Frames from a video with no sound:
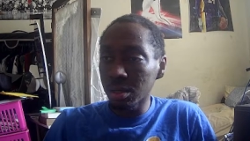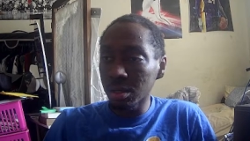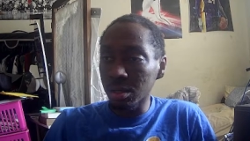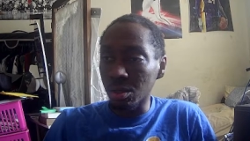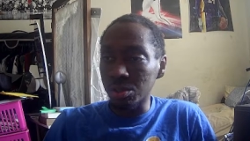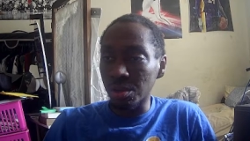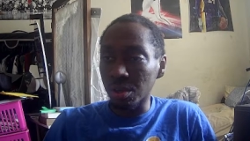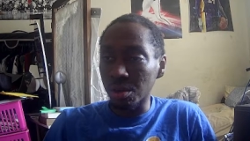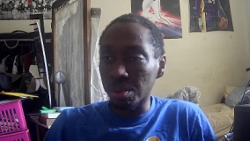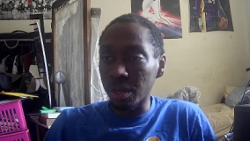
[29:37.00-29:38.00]
Goes in,
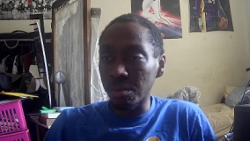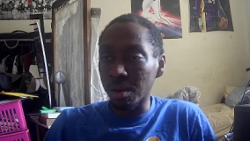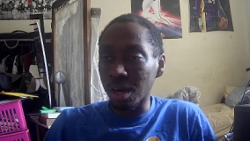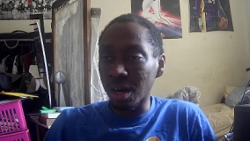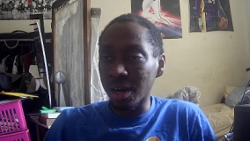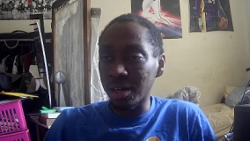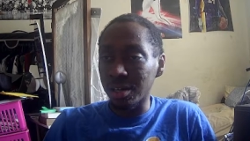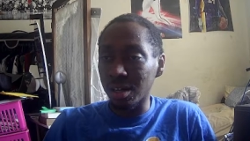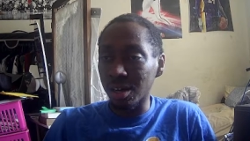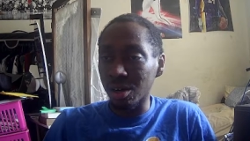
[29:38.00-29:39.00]
can play behind,
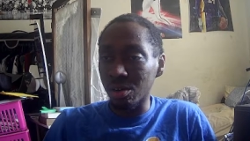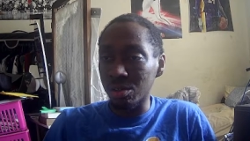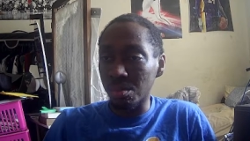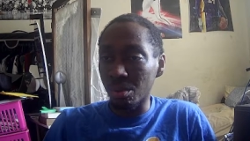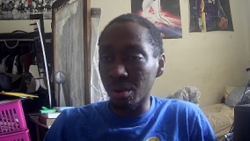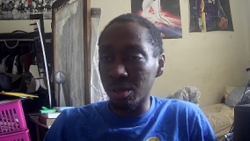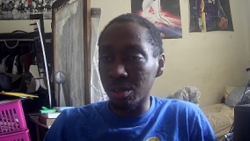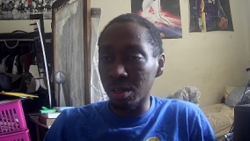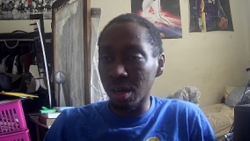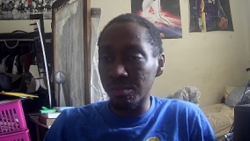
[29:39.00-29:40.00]
and there goes De Bruyne.
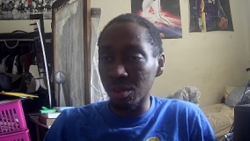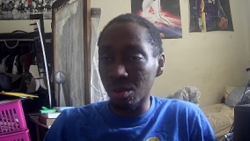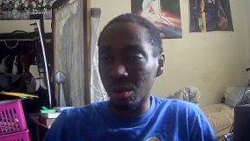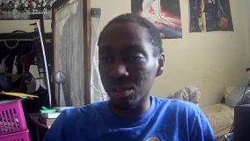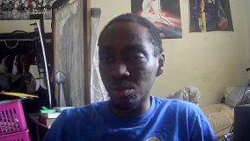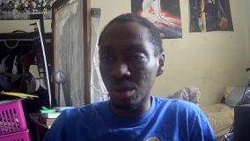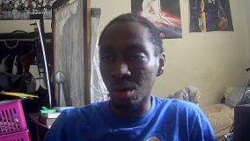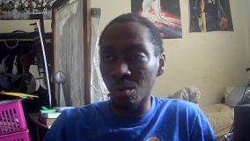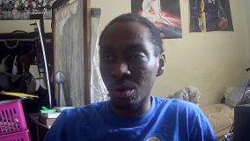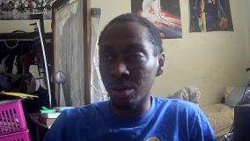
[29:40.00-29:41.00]
Doesn't have the cross.
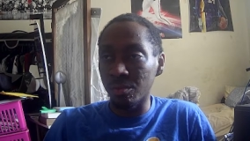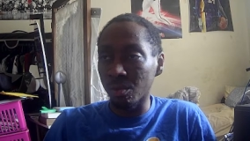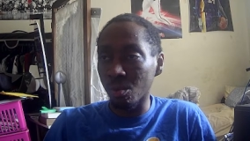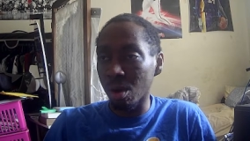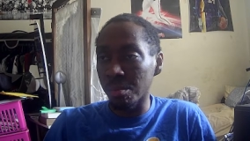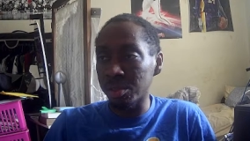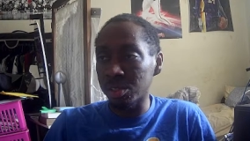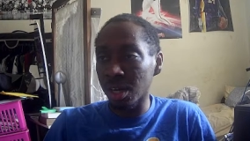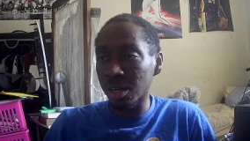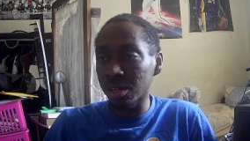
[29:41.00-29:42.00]
1-on-1 from
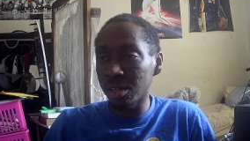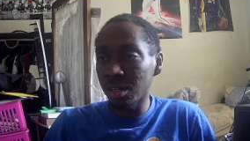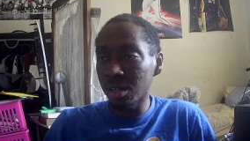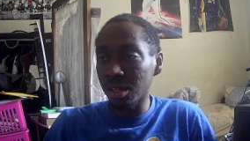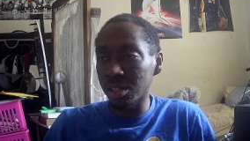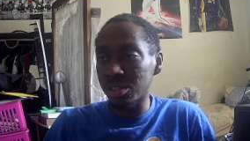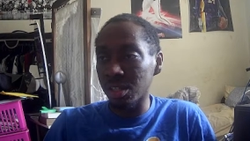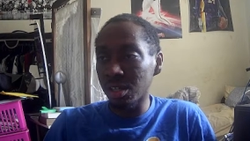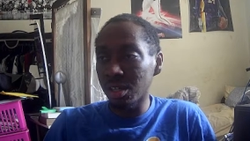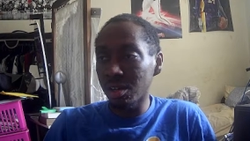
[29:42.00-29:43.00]
Wan-Bissaka. Gets
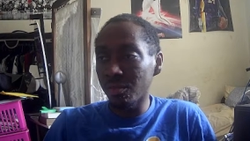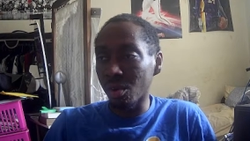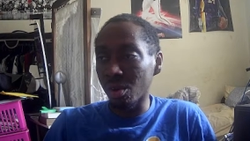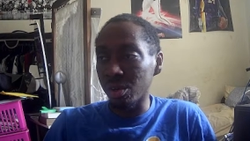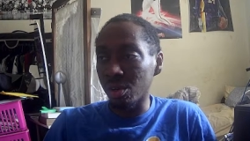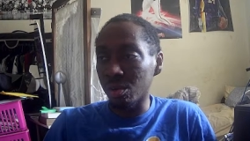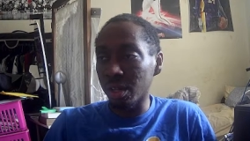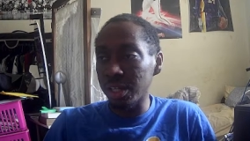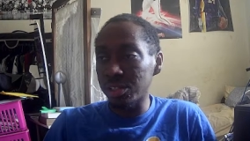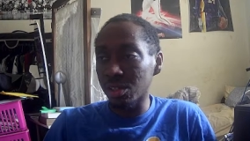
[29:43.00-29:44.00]
it. Vardio
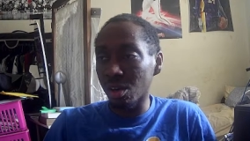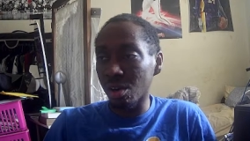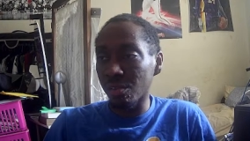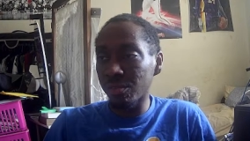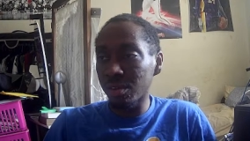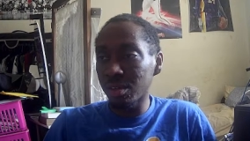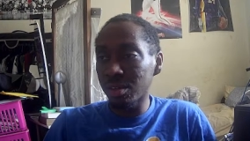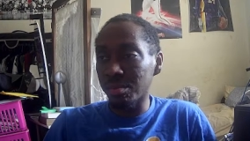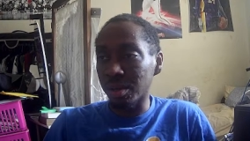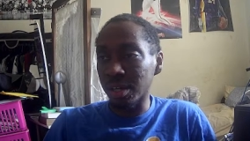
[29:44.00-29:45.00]
lays it off,
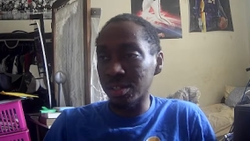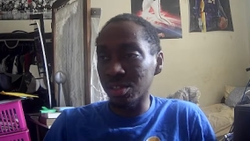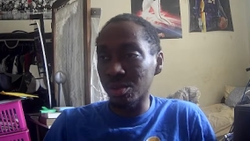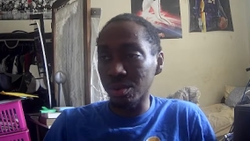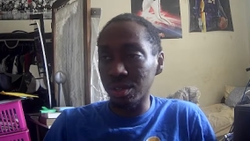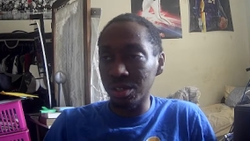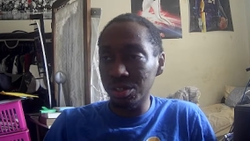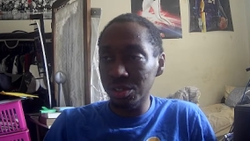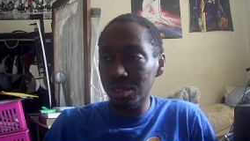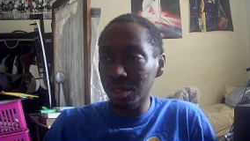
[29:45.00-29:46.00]
but gets the
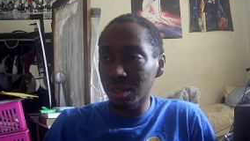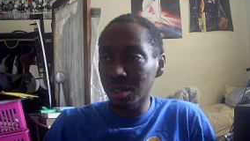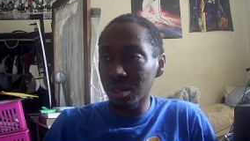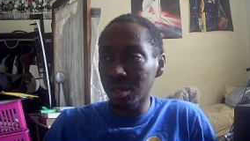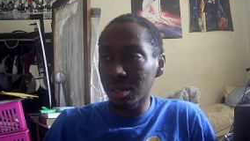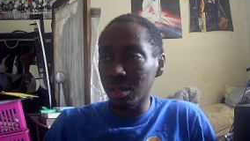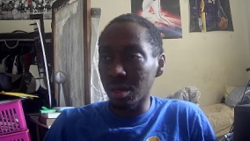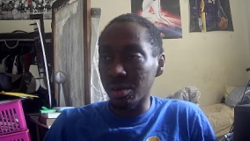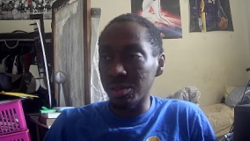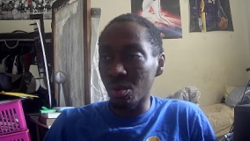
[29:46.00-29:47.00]
Grealish.
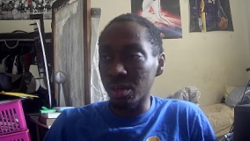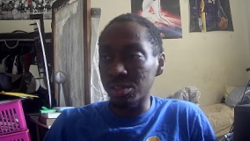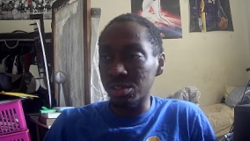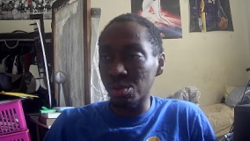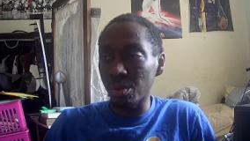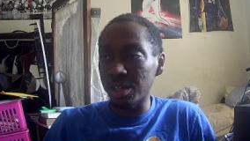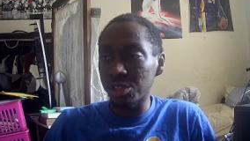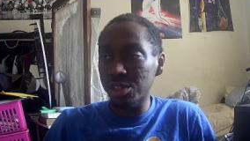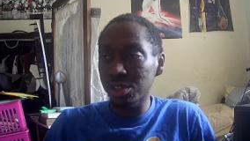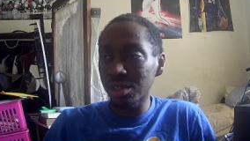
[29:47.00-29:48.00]
Oh, he wants to
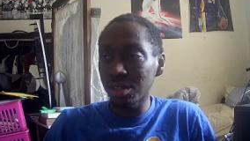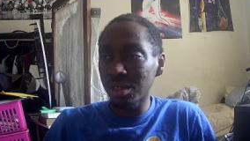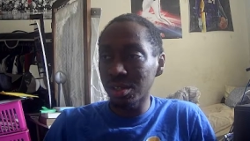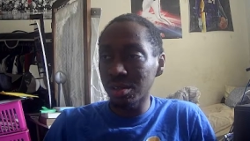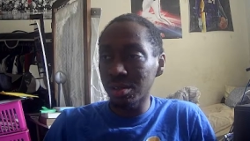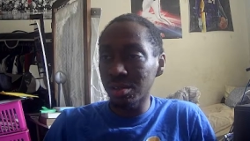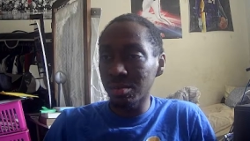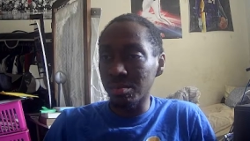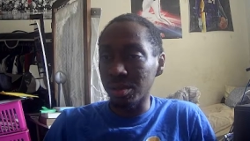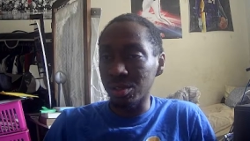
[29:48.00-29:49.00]
switch,
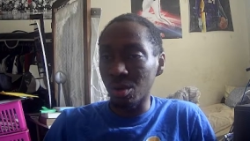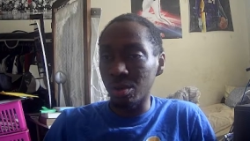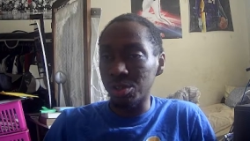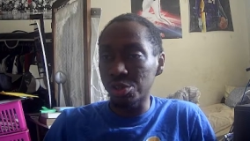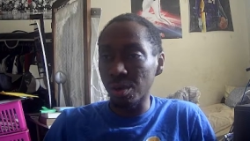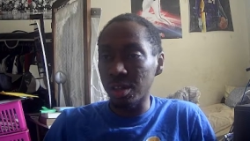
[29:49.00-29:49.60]
but he's going straight